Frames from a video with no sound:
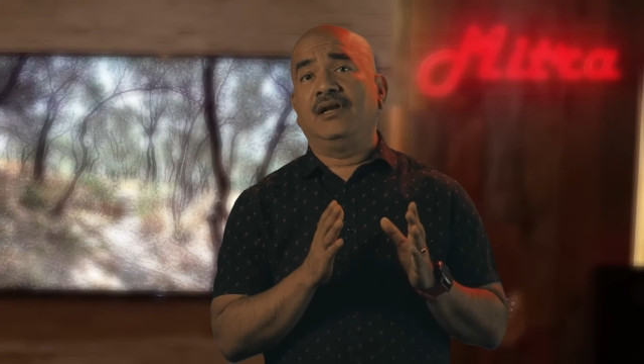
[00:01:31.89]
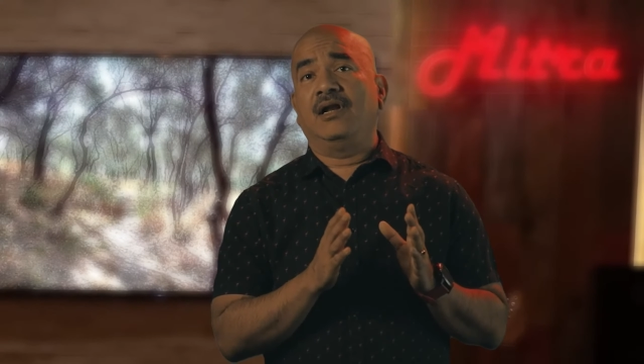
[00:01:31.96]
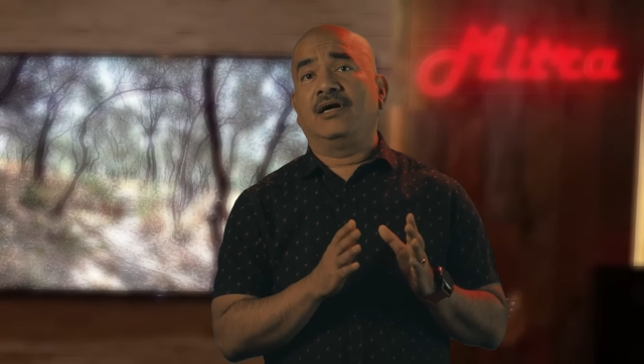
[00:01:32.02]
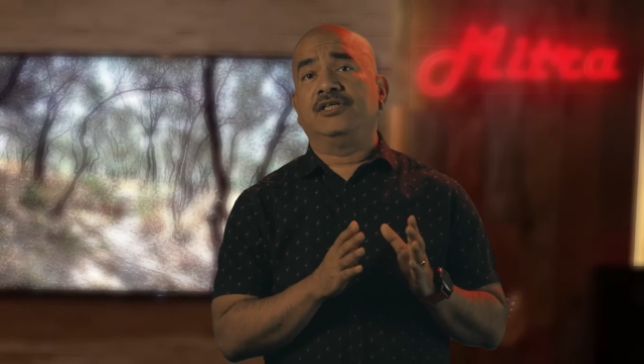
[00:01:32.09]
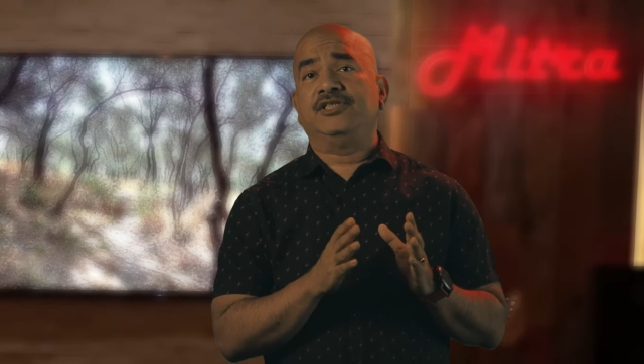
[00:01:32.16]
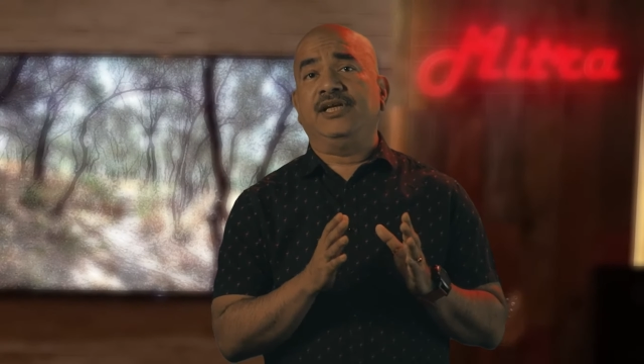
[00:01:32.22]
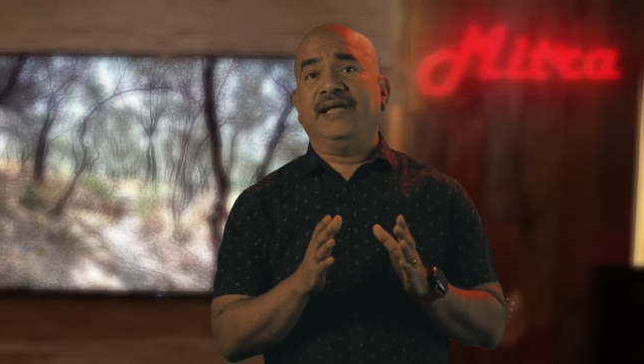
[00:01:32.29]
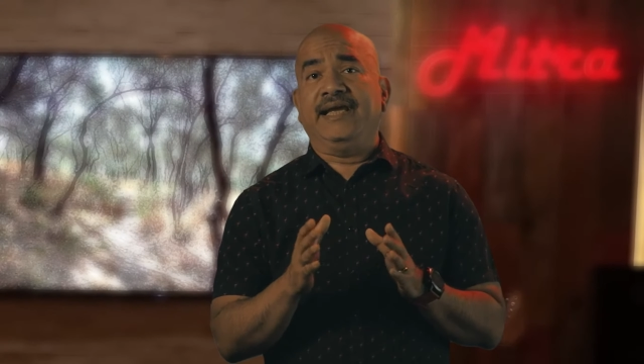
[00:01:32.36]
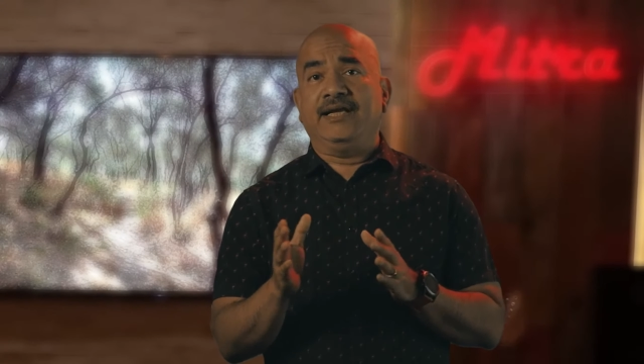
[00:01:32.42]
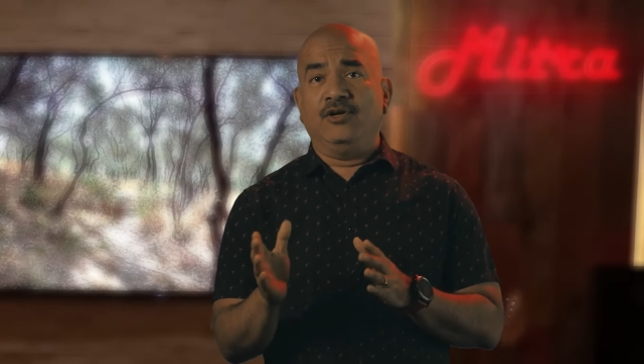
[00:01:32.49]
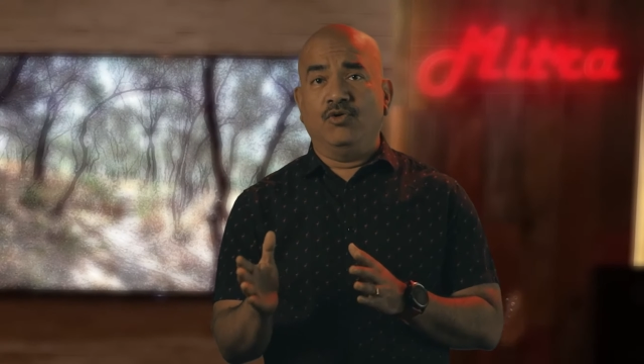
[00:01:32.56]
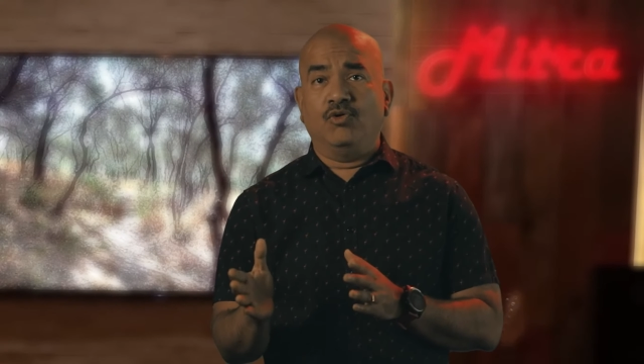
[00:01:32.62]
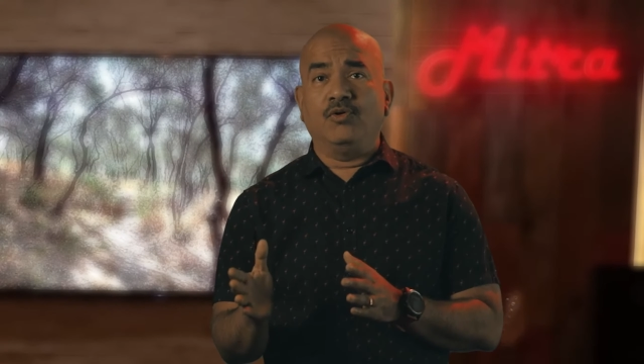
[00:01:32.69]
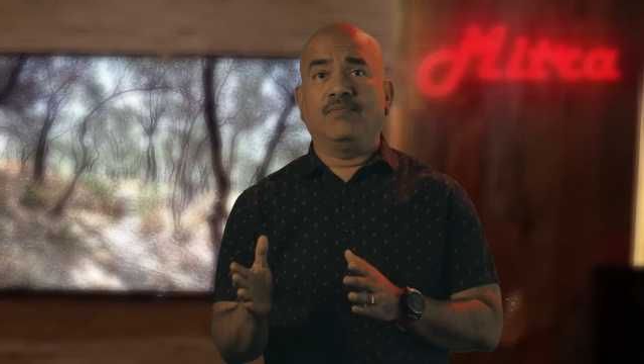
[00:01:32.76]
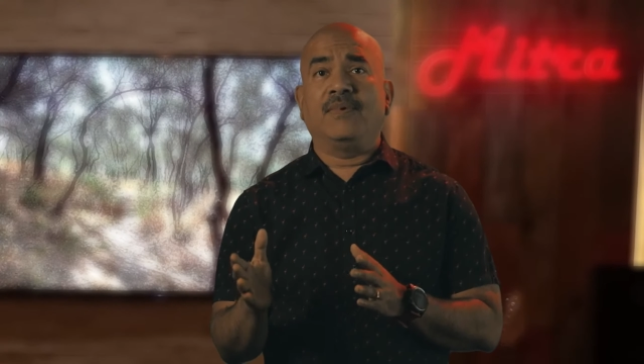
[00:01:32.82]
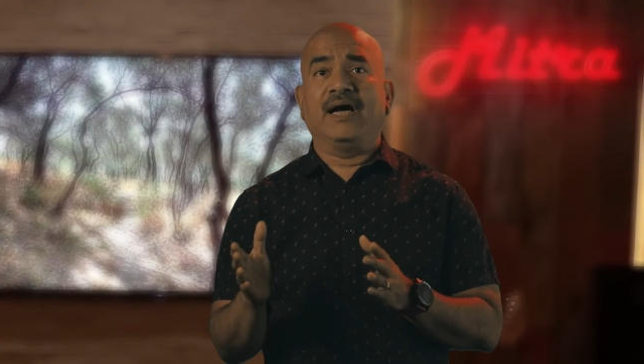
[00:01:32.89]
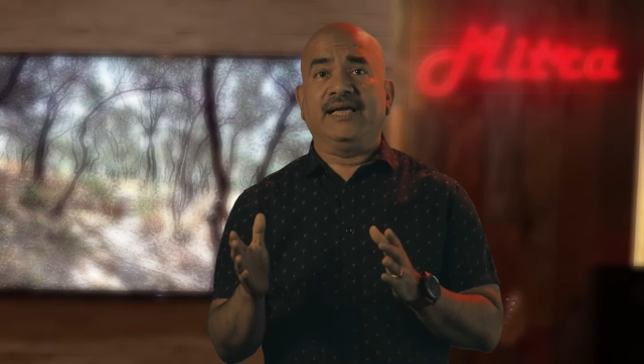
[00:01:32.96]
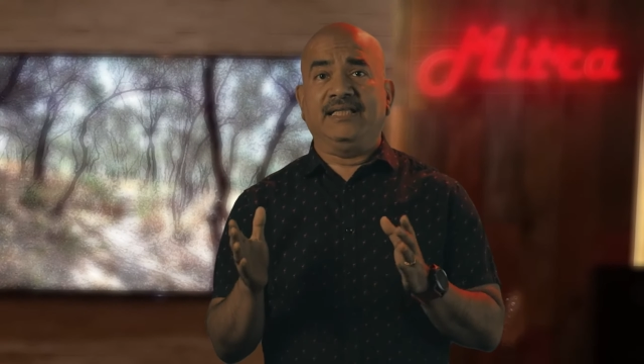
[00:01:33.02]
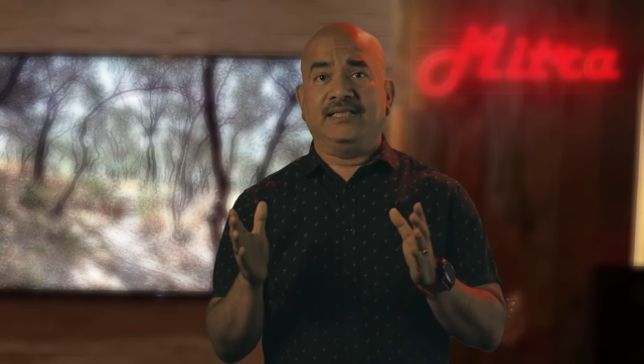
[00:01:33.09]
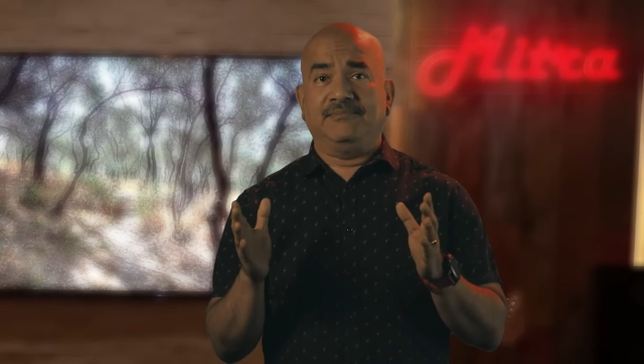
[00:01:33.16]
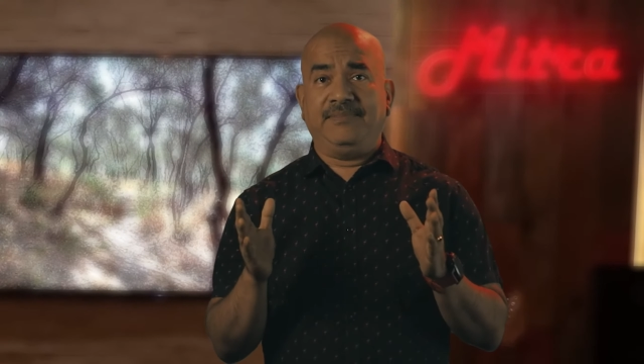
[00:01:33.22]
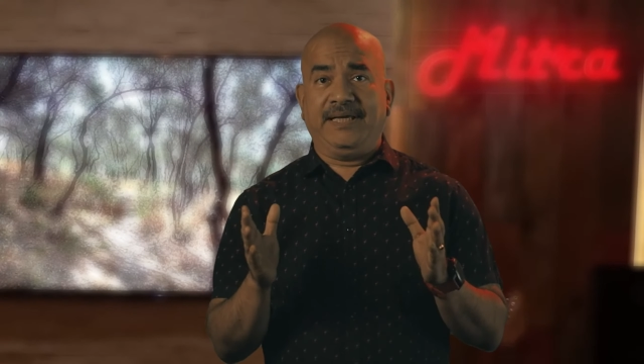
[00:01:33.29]
largely ignored
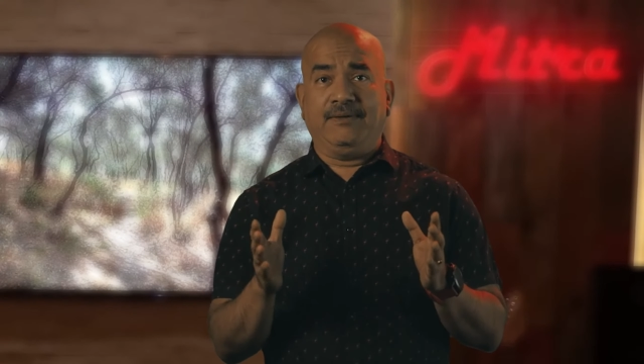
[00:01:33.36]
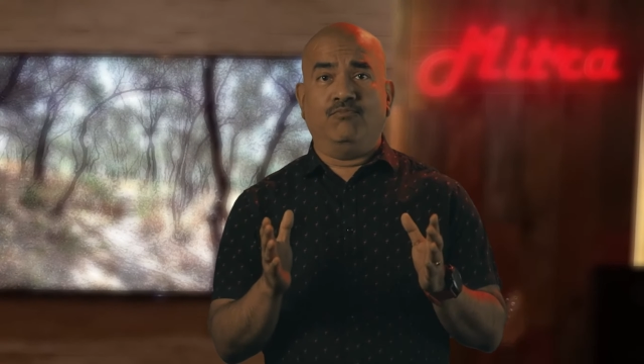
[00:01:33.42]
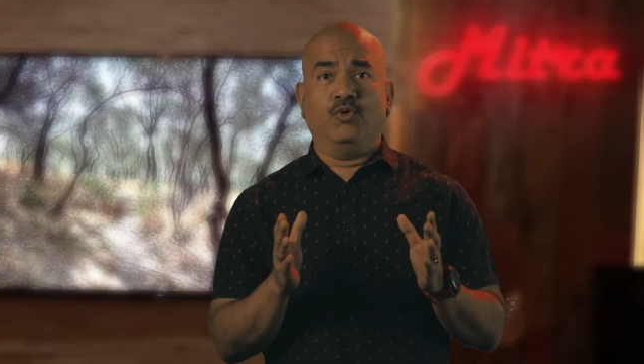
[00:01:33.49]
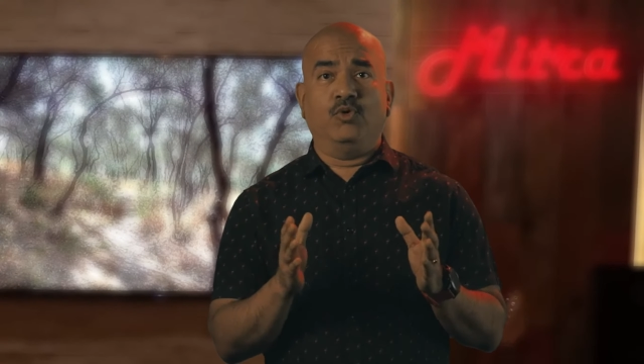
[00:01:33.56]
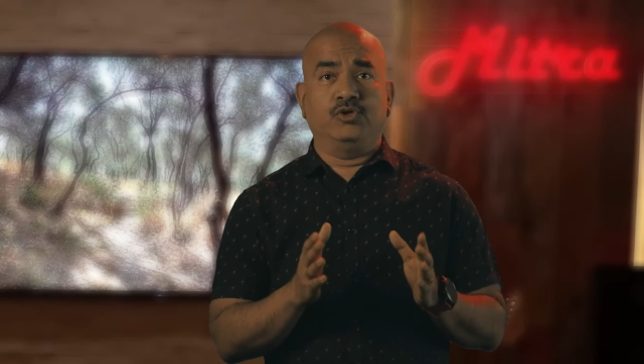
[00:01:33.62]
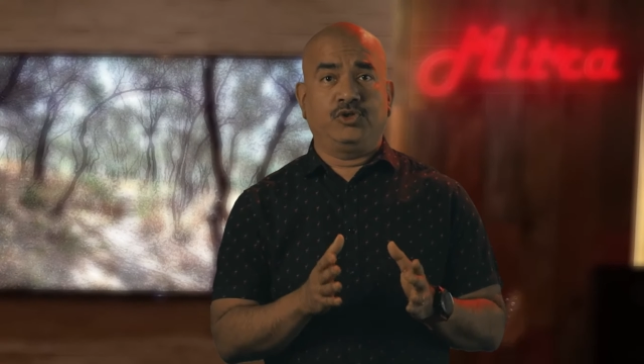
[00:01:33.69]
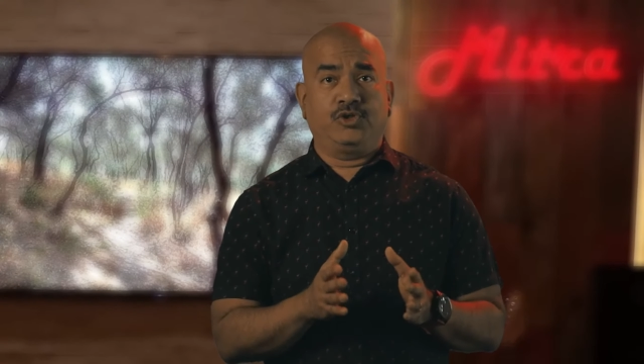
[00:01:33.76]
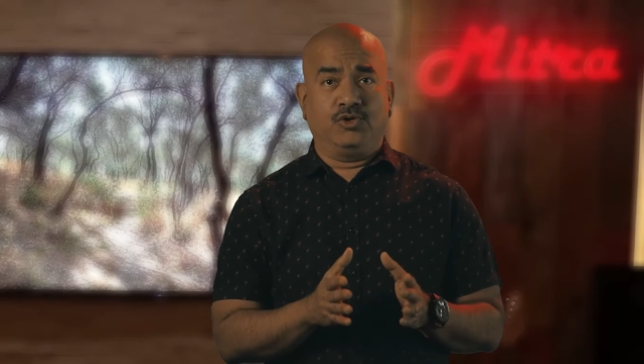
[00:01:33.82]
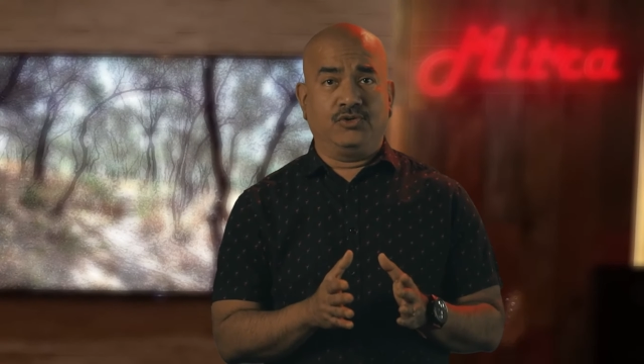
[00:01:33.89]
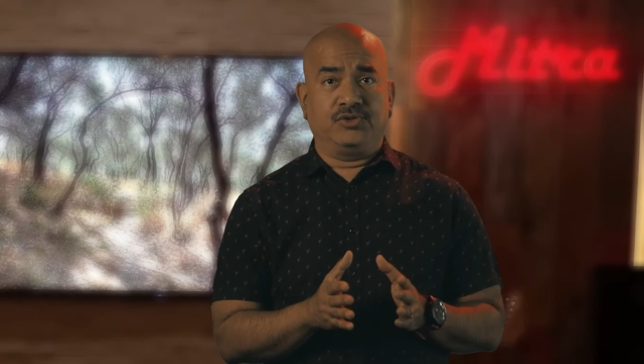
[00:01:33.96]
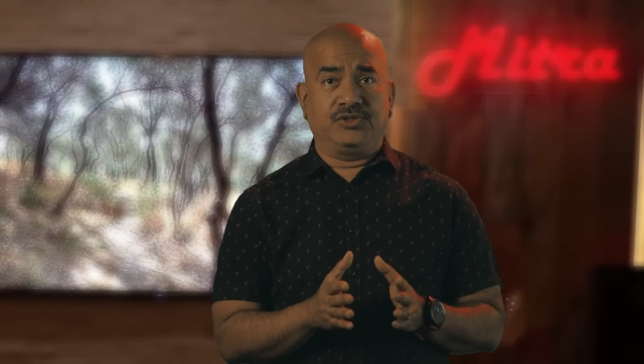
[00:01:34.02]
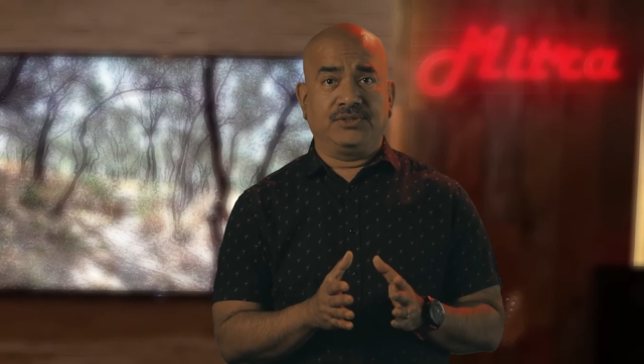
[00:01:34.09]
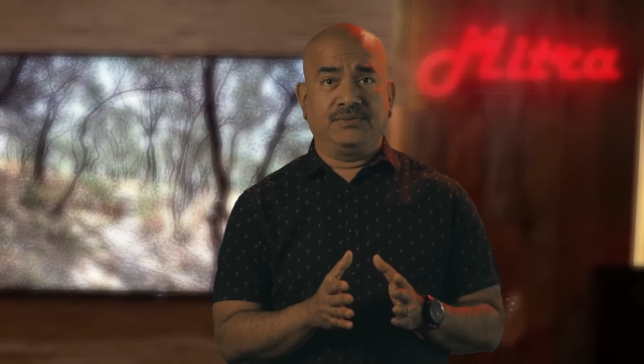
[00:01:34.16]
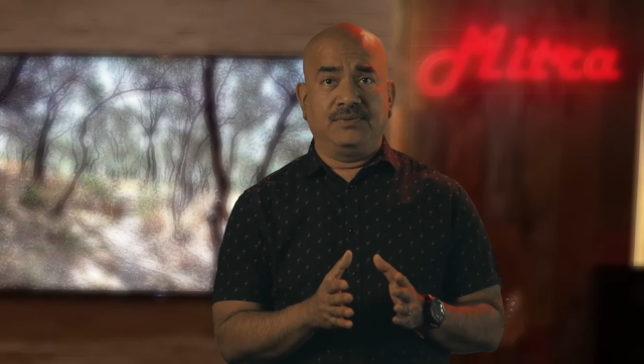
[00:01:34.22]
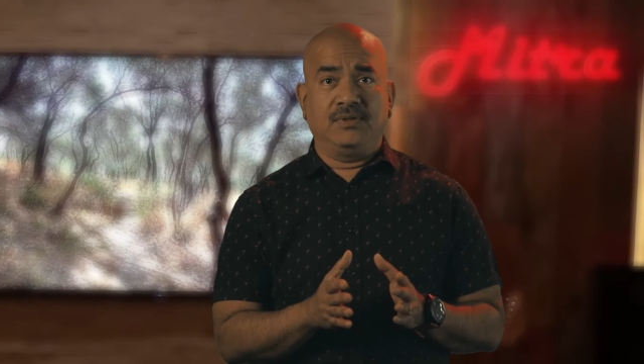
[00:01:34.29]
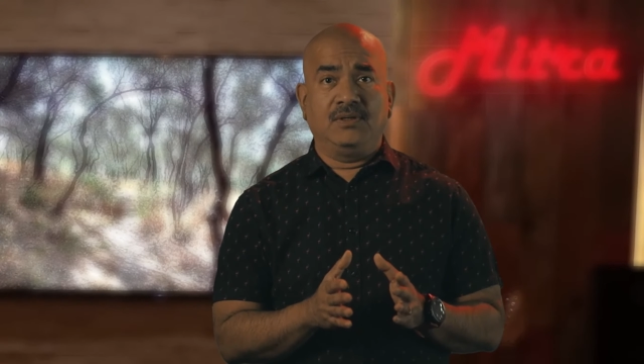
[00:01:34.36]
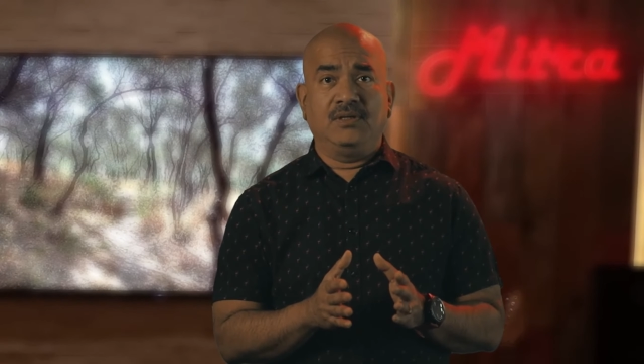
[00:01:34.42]
by the big bookstores.